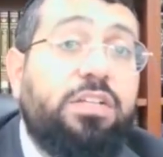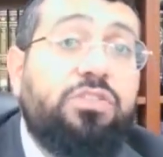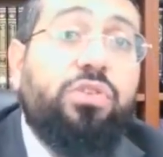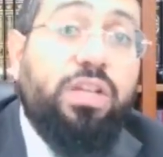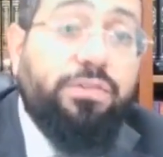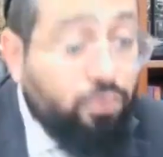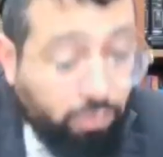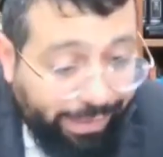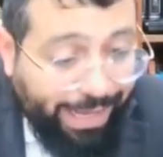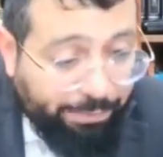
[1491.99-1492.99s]
So
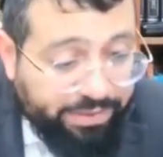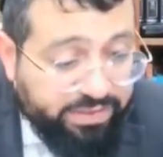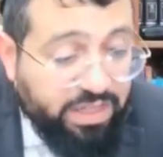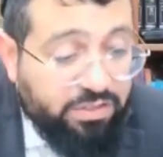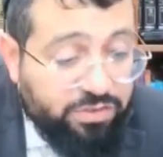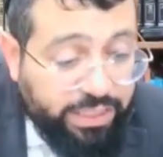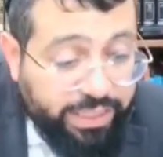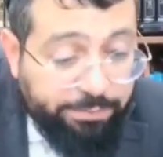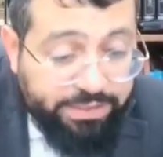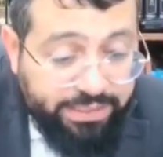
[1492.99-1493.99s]
therefore, what happens? So he
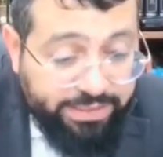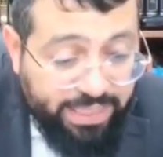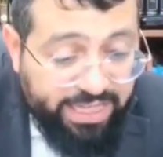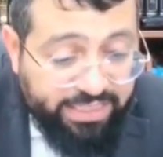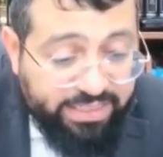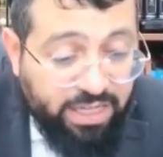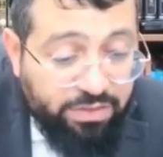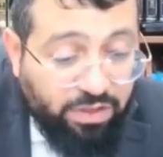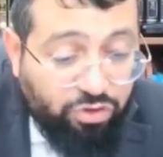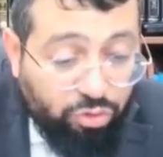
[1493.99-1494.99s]
comes and he says,
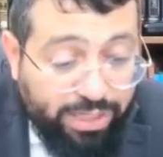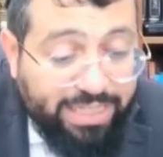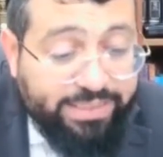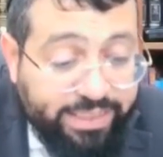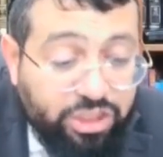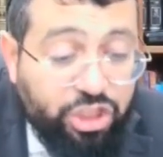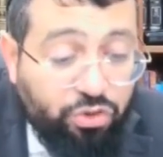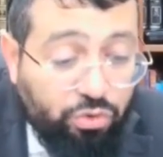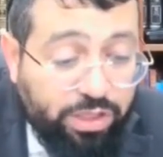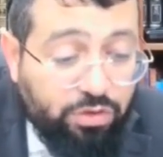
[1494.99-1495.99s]
the Torah is teaching
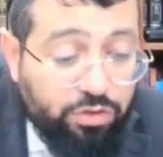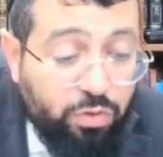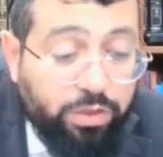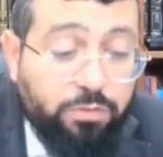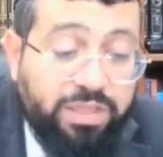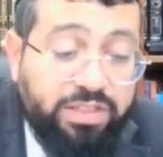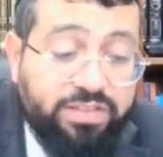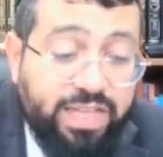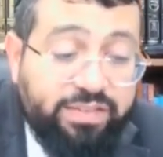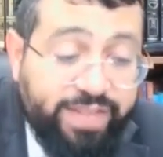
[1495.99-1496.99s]
you that there's going to be
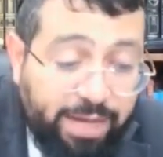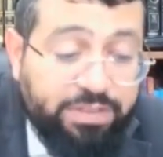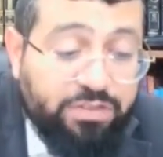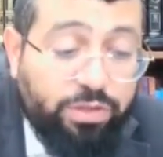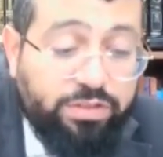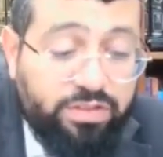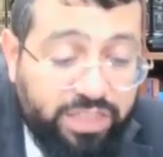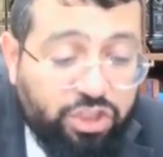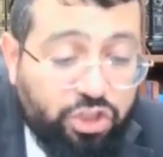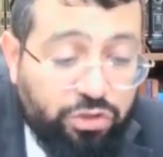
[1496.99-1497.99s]
nisket tam. He's going to
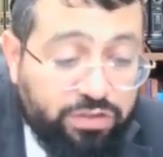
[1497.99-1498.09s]
teach you.